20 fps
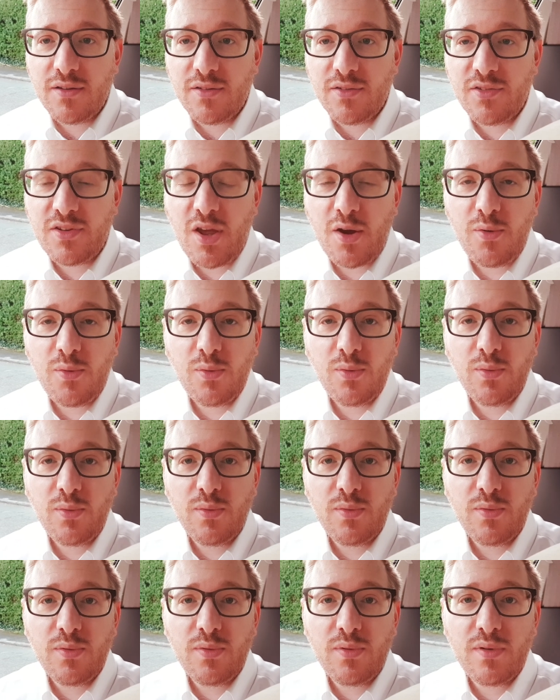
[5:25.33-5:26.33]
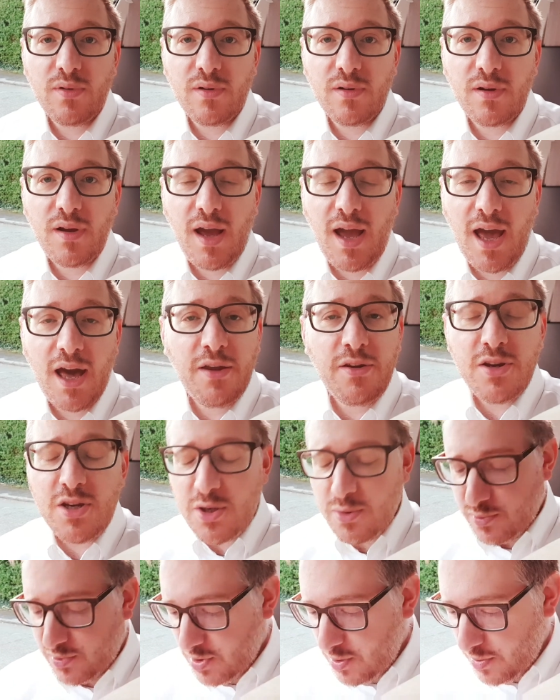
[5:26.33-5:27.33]
So how do
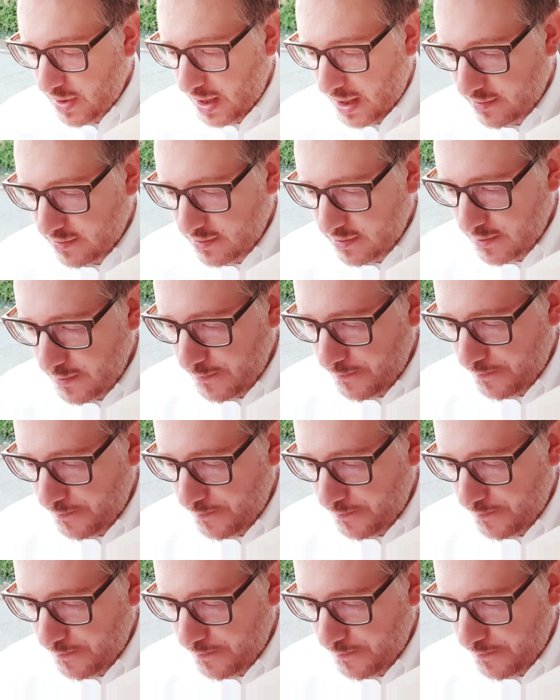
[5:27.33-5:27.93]
you do that?